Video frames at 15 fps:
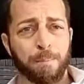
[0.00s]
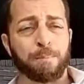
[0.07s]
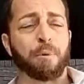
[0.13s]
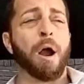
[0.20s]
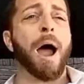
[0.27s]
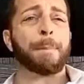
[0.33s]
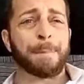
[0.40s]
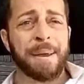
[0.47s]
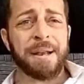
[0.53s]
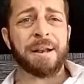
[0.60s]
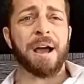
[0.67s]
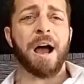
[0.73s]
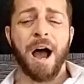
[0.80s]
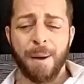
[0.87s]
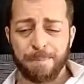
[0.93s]
propping
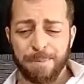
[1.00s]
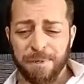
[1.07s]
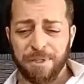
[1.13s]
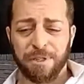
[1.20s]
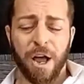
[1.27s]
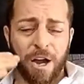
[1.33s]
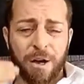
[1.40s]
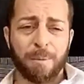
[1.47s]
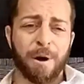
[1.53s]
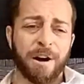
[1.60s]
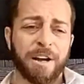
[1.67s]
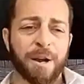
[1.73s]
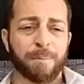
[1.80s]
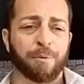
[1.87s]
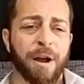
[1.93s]
up stock
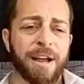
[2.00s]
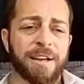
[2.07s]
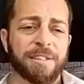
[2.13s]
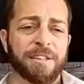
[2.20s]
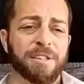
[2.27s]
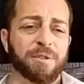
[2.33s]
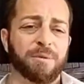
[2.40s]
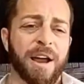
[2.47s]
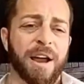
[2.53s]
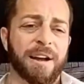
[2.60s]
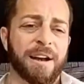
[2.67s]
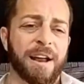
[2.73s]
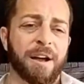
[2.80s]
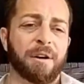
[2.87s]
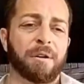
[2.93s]
market prices right
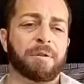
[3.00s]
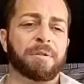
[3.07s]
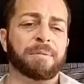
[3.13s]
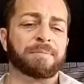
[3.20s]
now.